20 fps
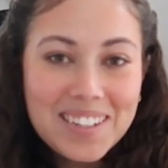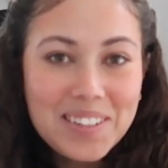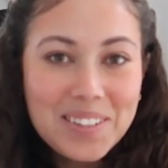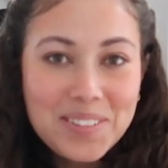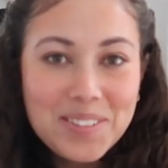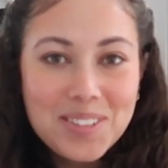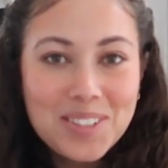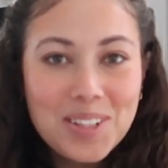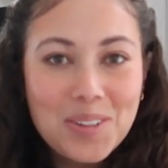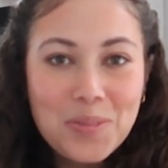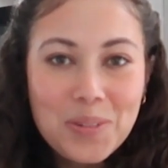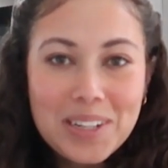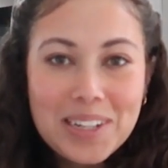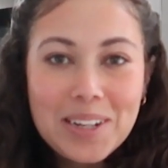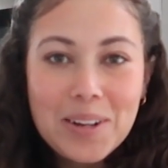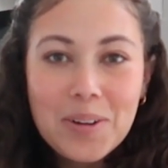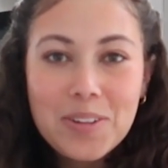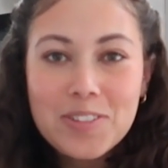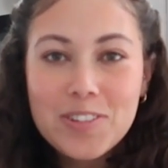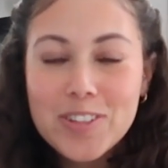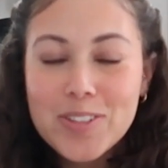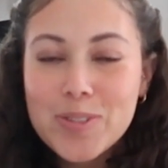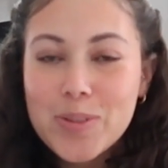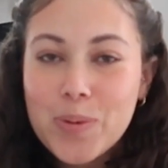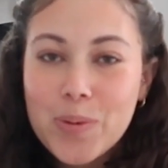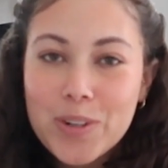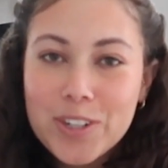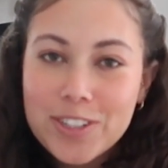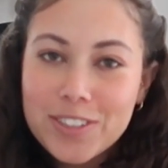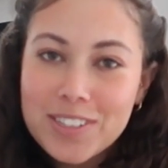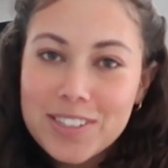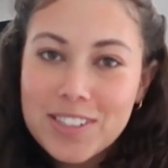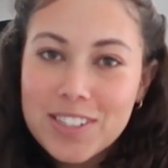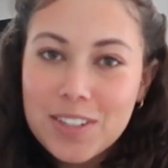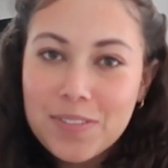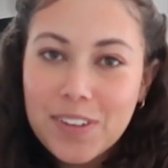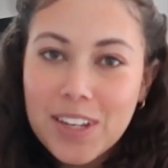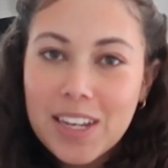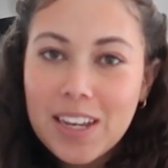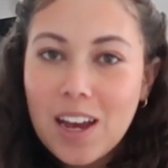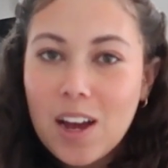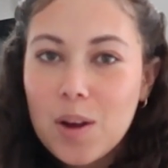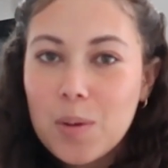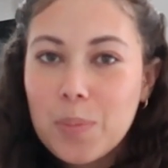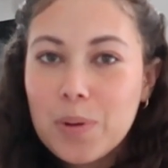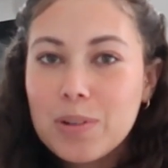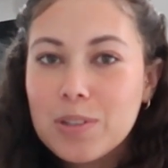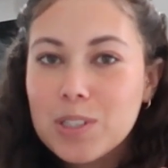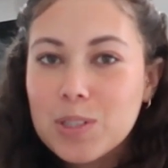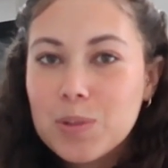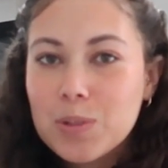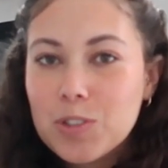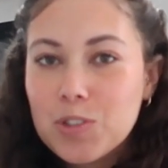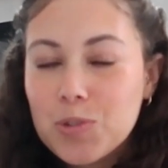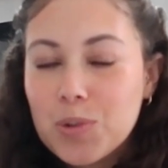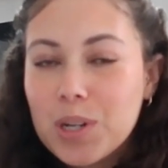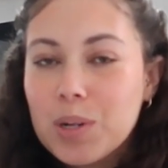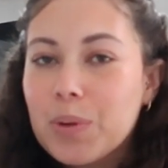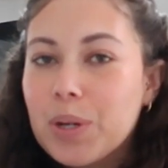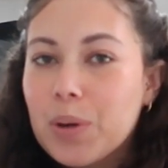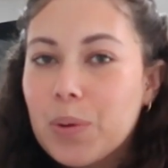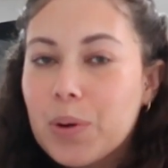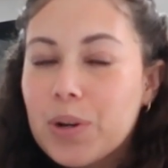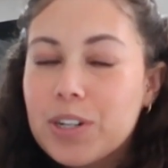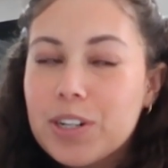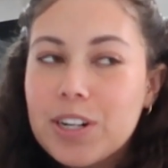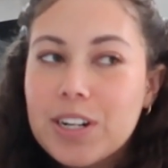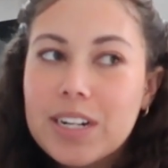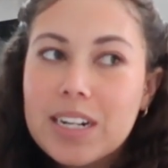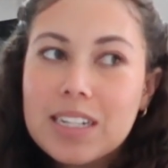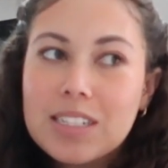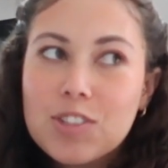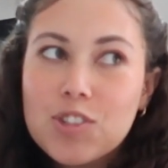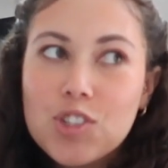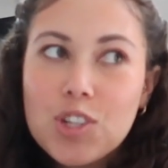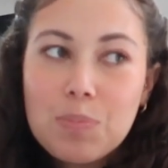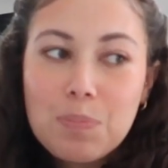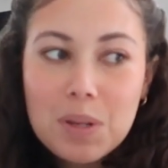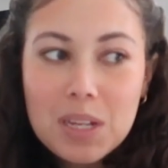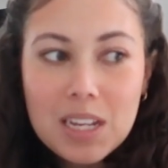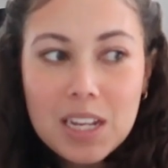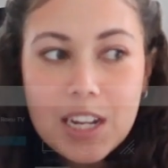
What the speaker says: news, we just ordered the TV. I'll post which one we ordered. It's shipping